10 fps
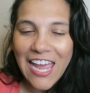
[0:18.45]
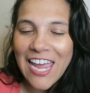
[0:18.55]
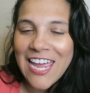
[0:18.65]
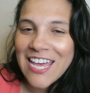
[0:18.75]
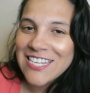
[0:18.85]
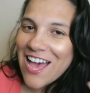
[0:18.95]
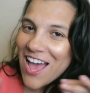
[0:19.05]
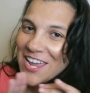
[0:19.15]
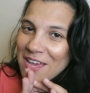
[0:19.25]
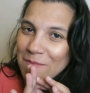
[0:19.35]
And
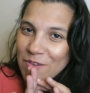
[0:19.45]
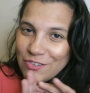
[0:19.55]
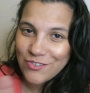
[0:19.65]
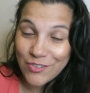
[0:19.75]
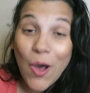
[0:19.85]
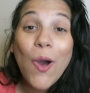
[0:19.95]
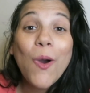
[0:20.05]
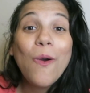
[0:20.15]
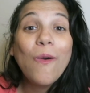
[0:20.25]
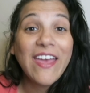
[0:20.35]
I am
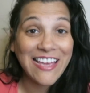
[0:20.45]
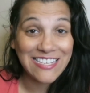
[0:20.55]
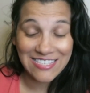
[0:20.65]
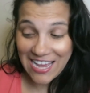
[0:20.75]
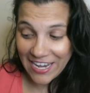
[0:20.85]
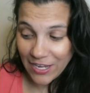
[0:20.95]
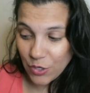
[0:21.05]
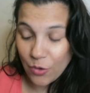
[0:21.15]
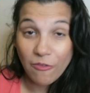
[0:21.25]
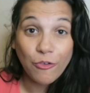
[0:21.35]
so
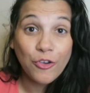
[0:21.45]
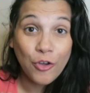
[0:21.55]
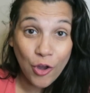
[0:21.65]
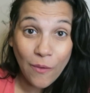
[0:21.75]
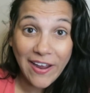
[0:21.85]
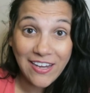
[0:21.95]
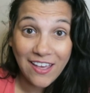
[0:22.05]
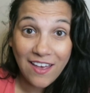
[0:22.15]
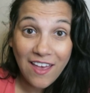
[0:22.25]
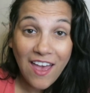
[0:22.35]
excited, you have no
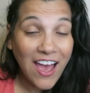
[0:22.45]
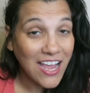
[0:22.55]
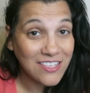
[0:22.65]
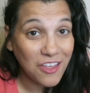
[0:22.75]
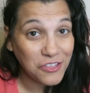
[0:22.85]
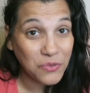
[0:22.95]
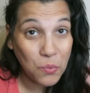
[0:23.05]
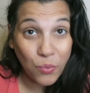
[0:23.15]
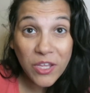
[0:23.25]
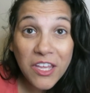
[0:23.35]
idea. I saw this
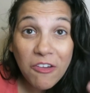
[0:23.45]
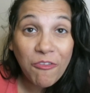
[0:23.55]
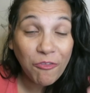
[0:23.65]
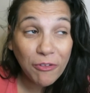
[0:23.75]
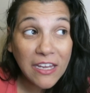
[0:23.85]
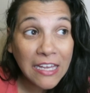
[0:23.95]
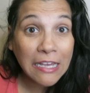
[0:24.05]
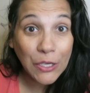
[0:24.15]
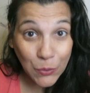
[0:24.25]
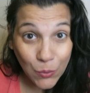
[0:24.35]
really
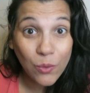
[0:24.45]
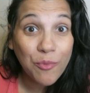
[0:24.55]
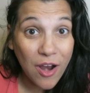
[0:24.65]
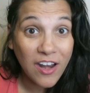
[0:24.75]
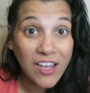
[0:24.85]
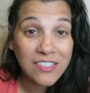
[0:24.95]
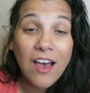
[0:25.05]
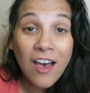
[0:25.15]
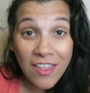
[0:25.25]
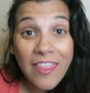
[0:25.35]
freaking cool product
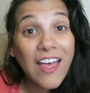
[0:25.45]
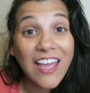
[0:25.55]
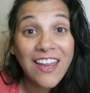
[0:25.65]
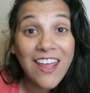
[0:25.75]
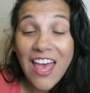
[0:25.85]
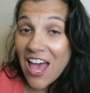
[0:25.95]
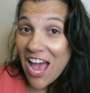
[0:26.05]
online.